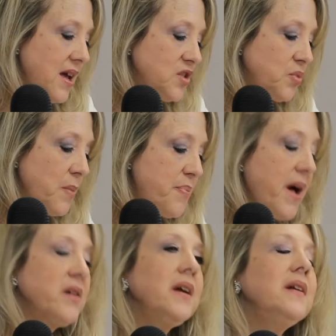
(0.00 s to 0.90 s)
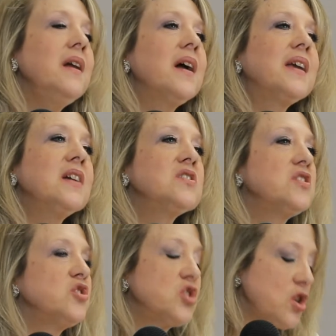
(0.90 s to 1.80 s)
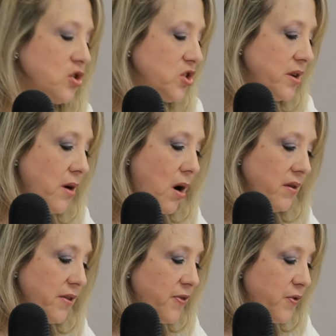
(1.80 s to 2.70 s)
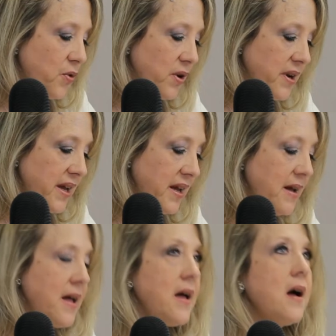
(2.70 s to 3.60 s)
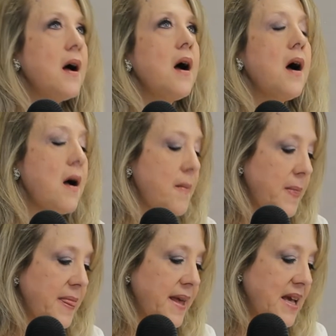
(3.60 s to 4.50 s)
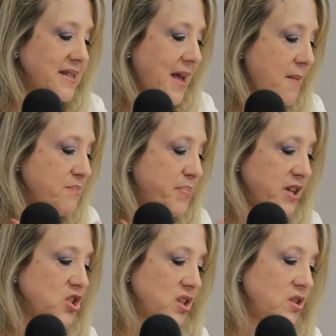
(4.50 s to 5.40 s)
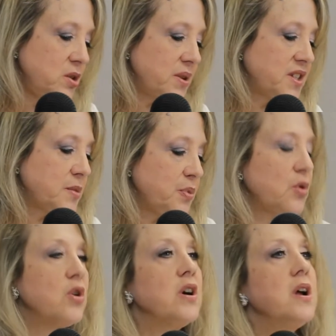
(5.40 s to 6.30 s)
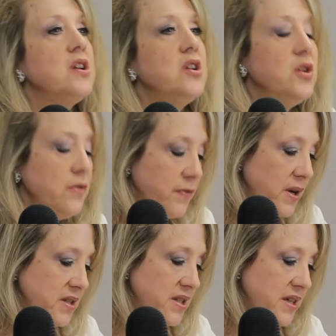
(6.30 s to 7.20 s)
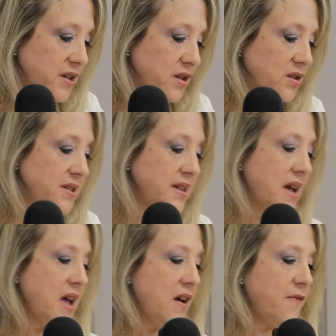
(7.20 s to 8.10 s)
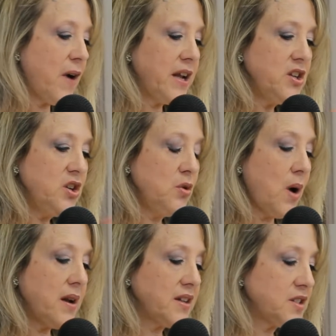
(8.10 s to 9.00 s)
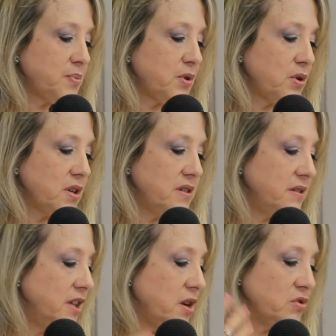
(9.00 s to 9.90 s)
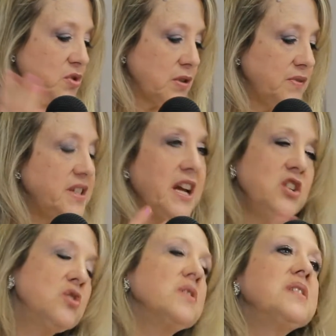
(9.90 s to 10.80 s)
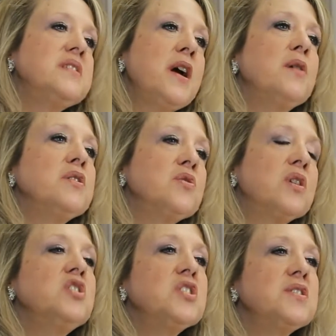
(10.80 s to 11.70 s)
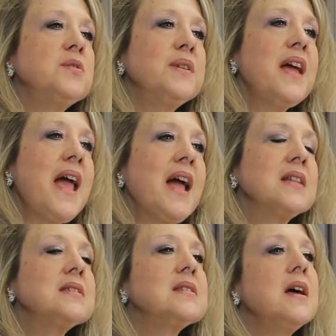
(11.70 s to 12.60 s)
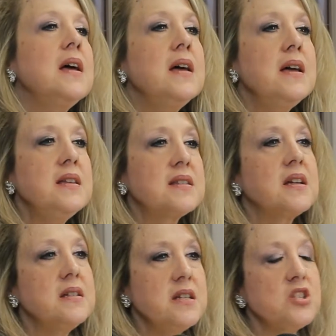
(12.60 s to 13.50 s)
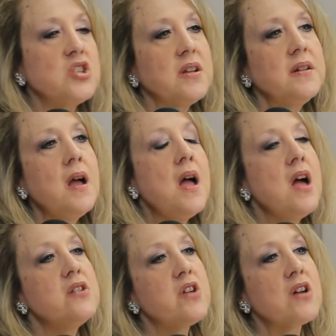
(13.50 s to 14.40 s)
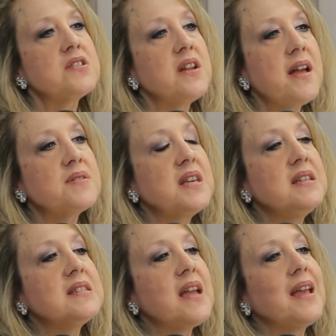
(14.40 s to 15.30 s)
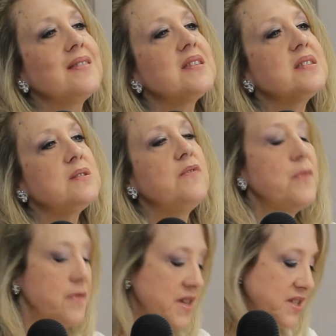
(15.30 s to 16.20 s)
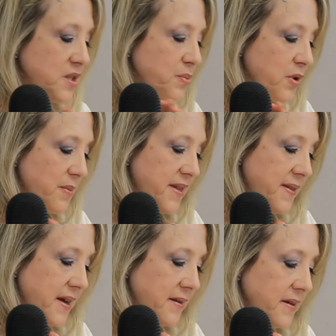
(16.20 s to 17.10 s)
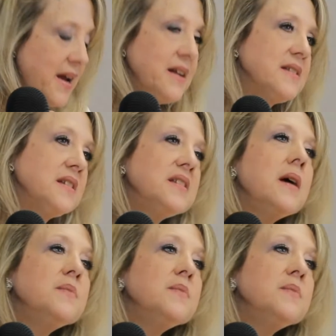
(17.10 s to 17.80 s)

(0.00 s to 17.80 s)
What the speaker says: his rebellion against the church and all authority, his ambition to explore new frontiers, find new unexplored, sort of dangerous territory just to enhance his condition. Dostoevsky is saying this is Promethean, and it's a